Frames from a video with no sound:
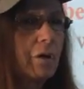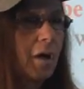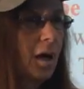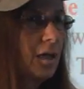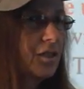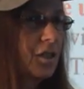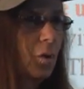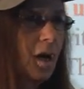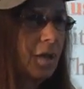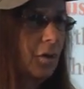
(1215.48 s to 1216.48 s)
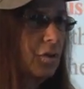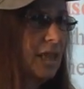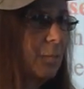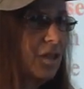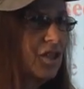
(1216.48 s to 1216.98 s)
There are also all those
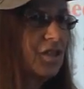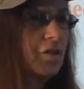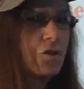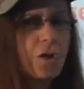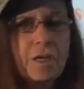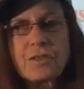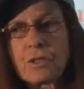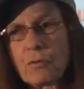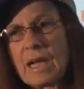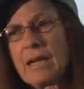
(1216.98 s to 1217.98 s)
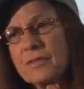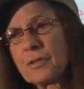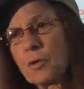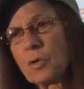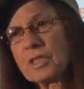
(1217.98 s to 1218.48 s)
images and charts and graphs
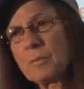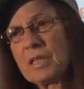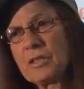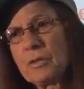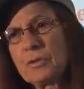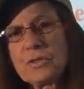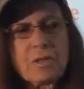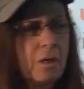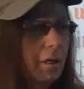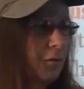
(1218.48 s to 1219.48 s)
that are going to be used